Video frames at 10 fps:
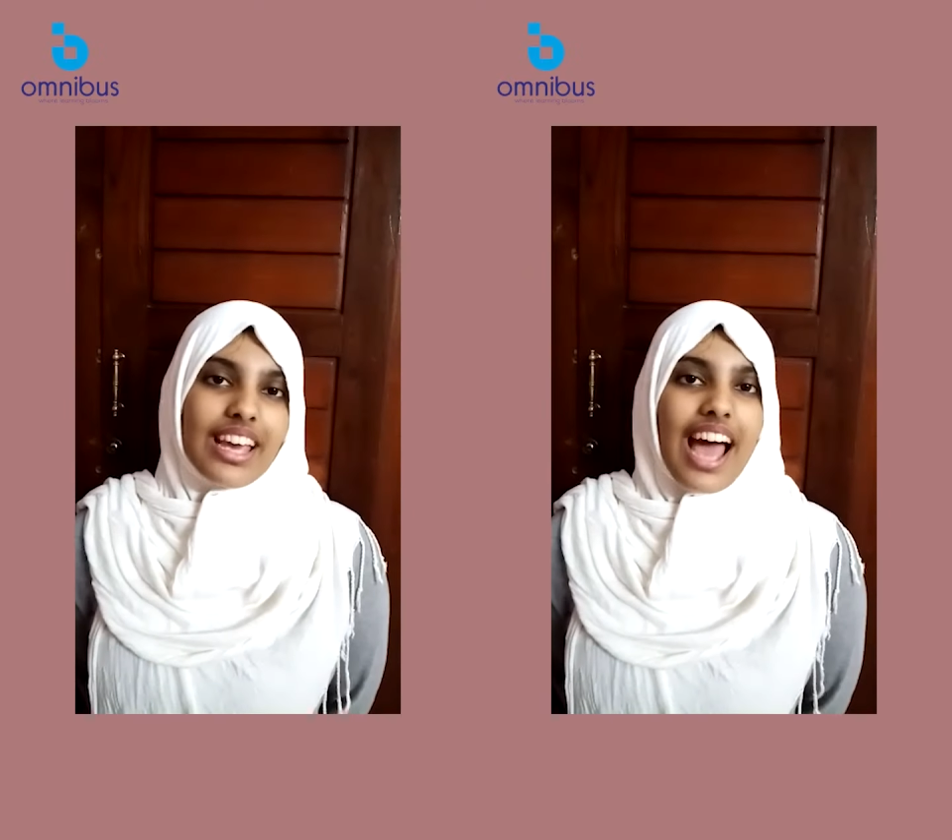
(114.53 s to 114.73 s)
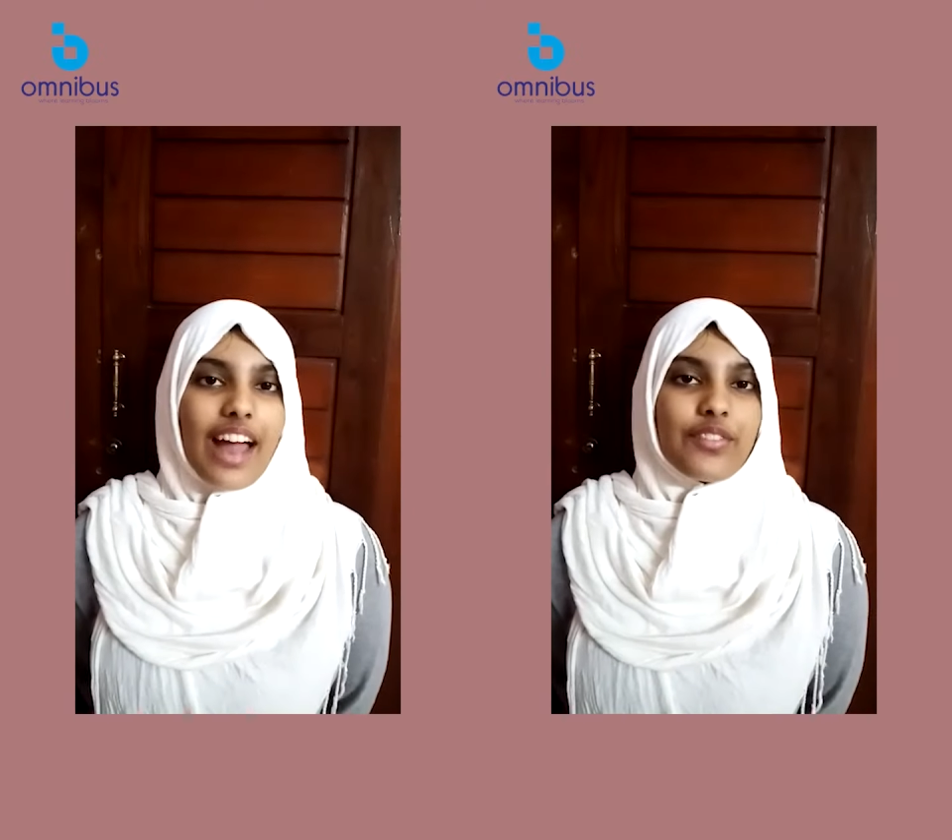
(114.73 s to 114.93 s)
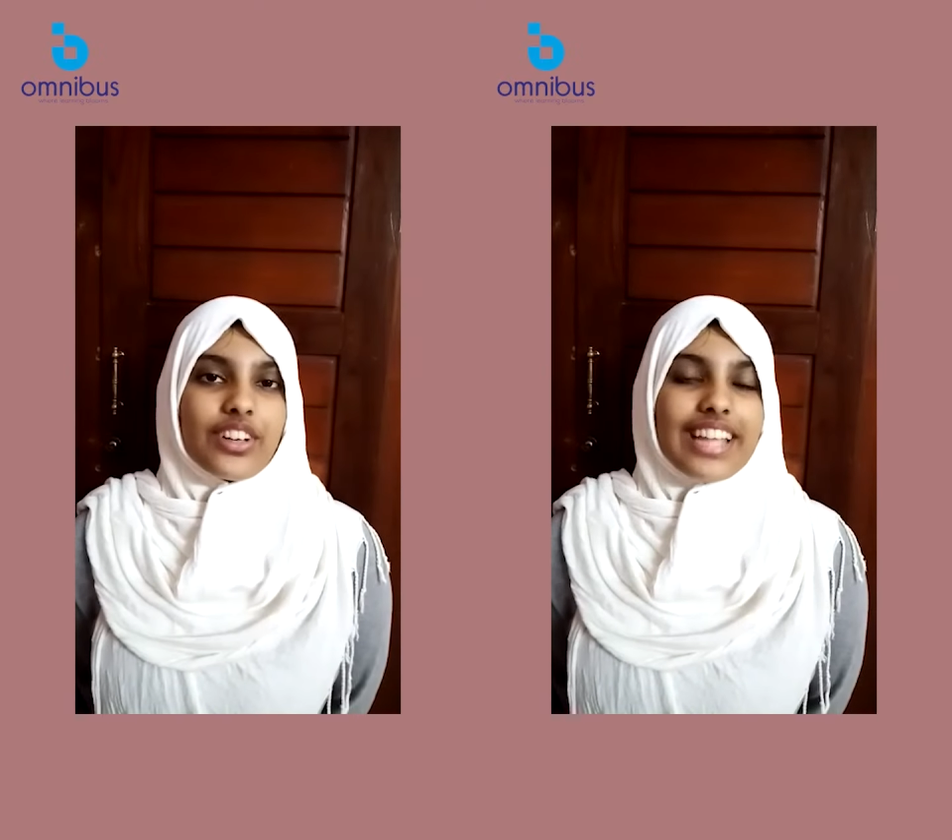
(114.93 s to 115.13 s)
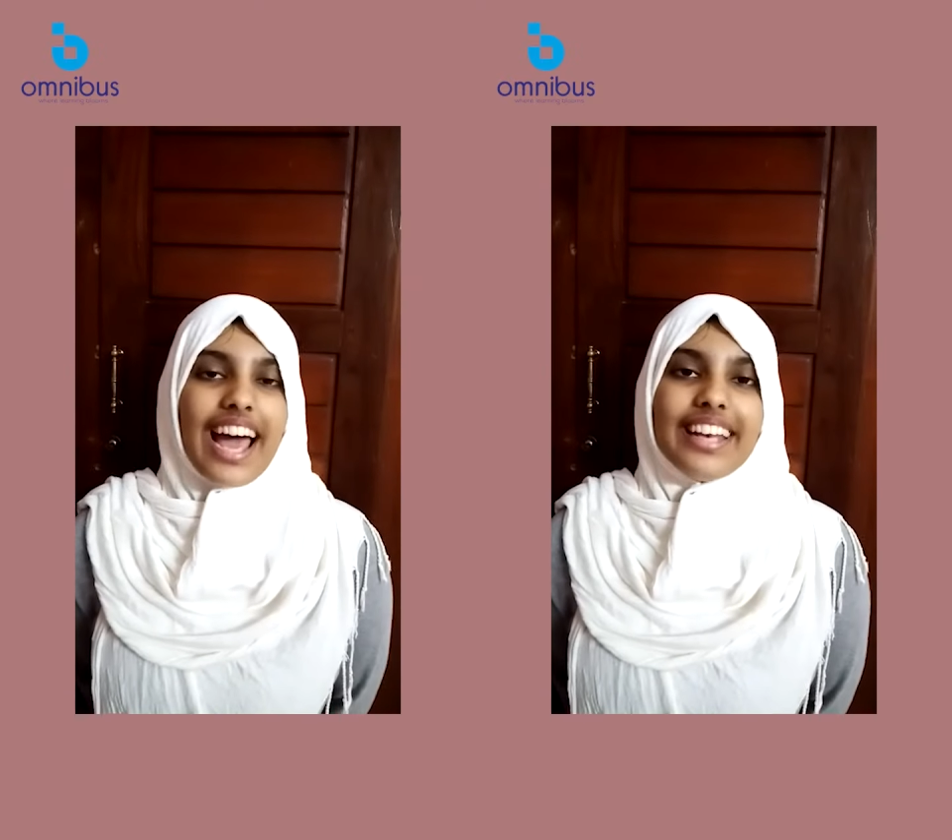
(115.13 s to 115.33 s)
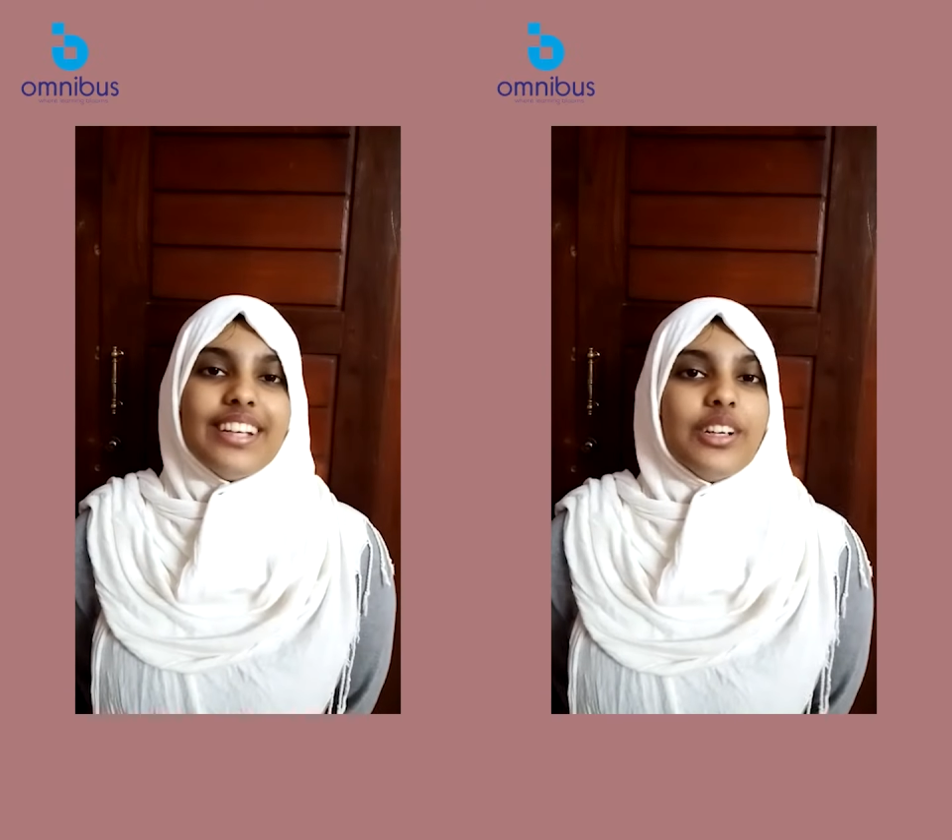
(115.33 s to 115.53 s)
And for
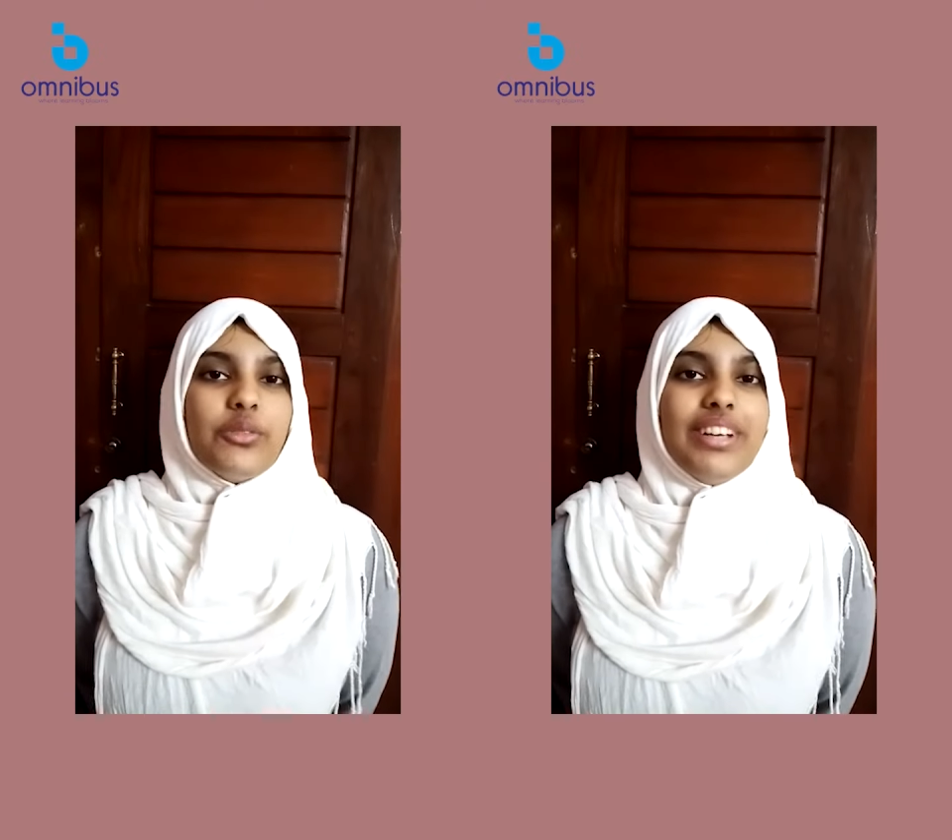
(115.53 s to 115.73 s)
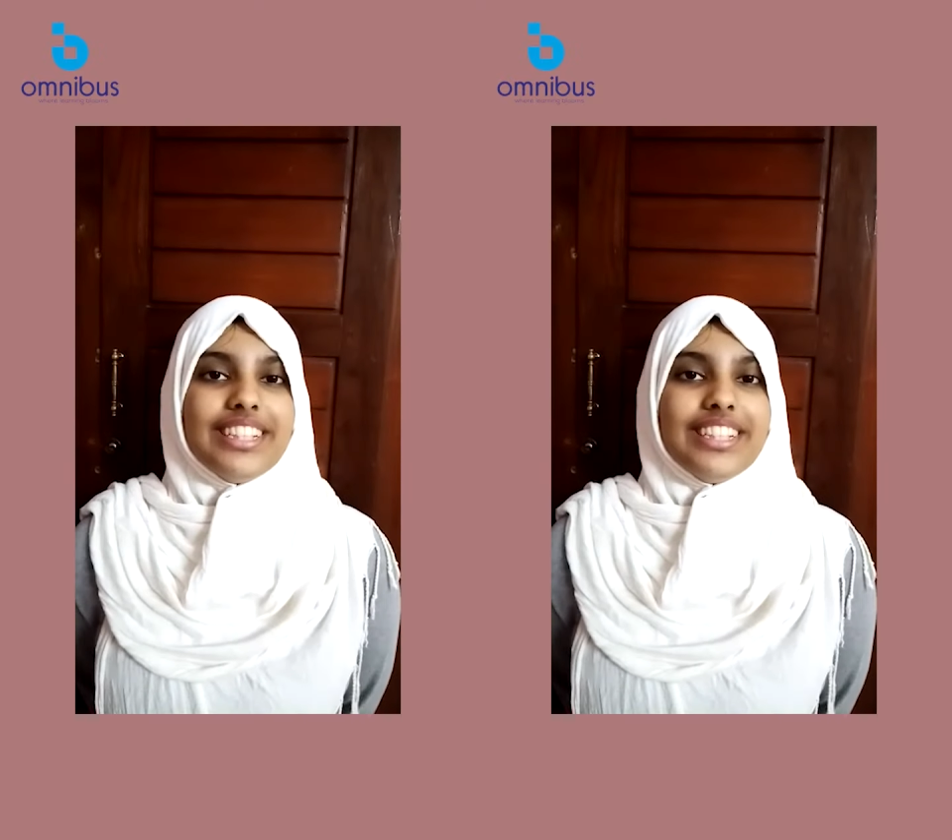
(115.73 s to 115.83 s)
that, we